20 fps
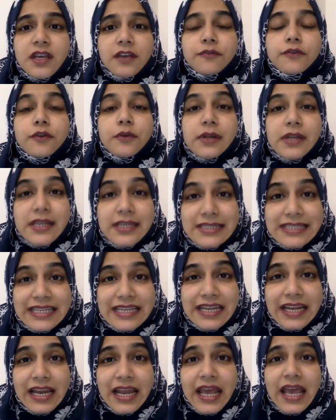if you
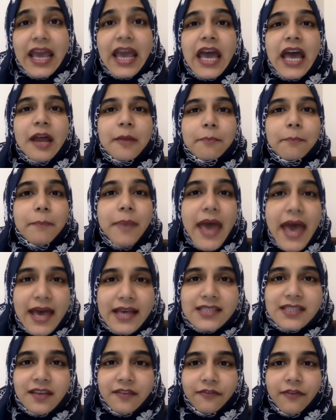listen and
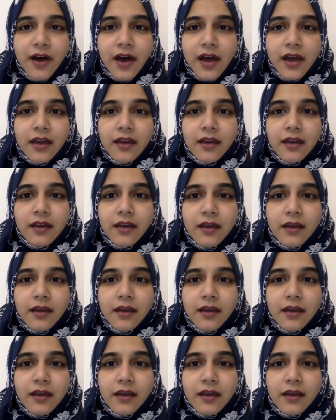pacify